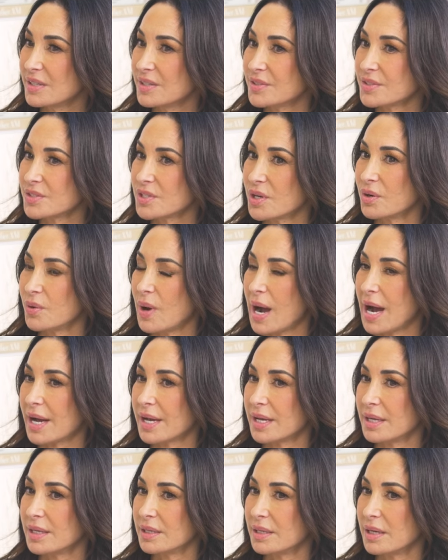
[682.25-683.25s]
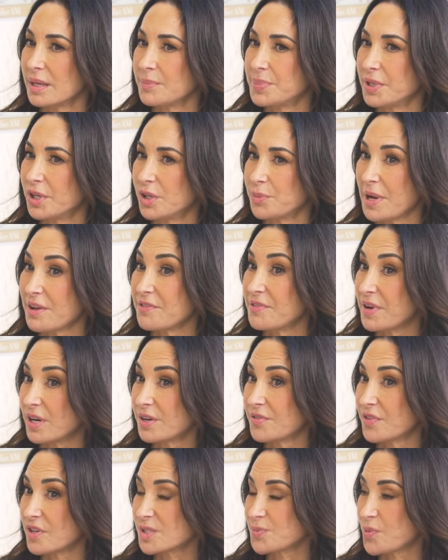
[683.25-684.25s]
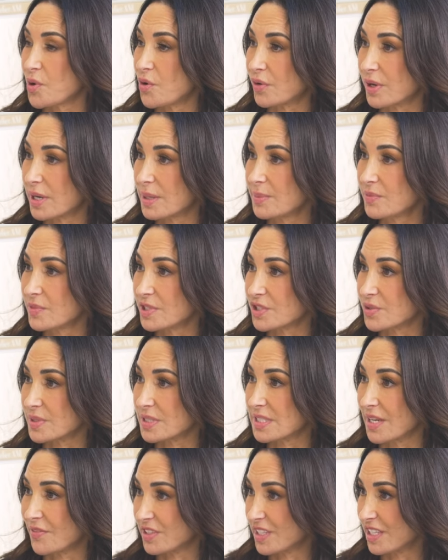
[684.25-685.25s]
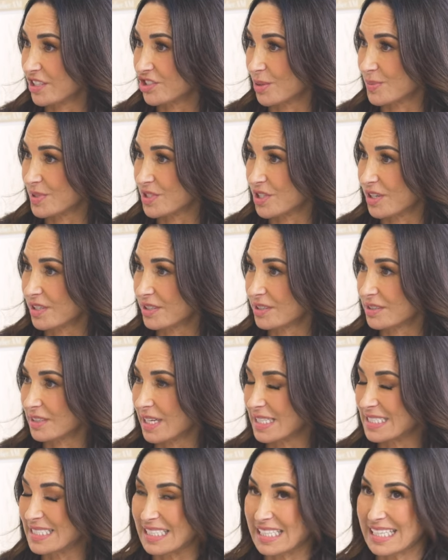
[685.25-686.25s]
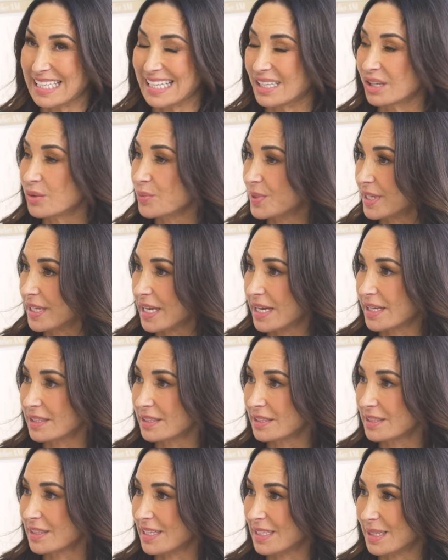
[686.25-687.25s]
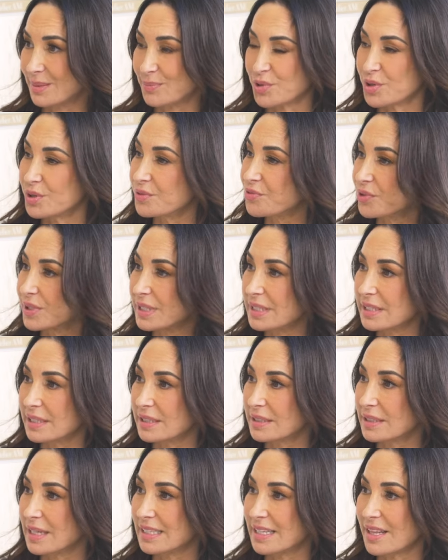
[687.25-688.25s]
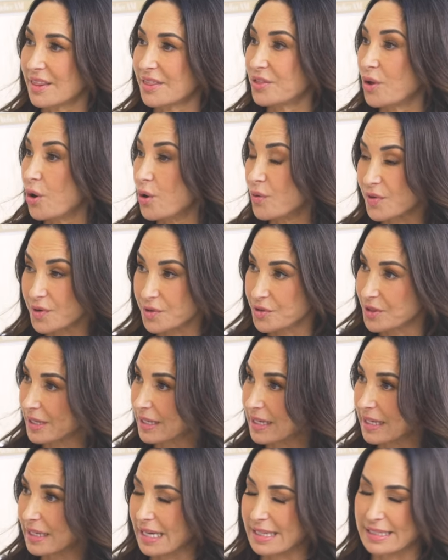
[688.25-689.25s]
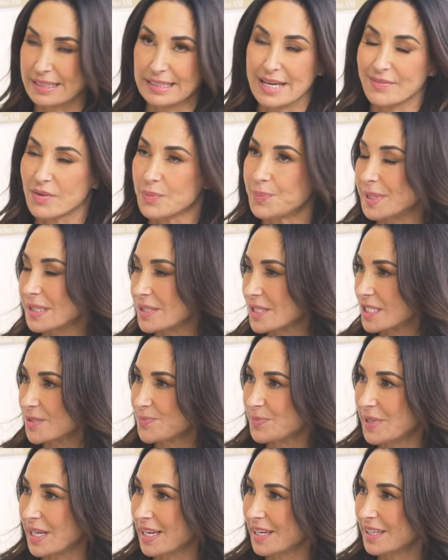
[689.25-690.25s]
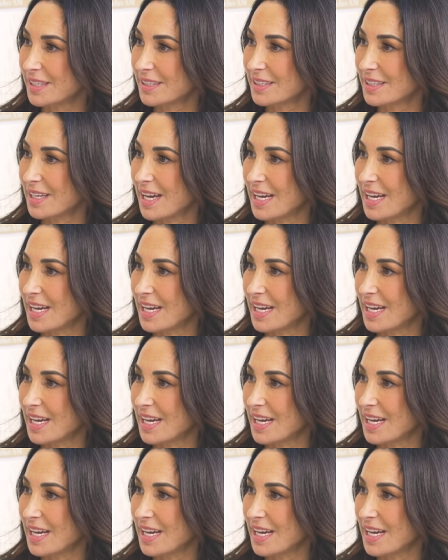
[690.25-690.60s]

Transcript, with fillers: So I built my very first program, which was seven day jumpstart. I did it in a weekend. I didn't proofread it. I didn't overthink it. I didn't have a business plan.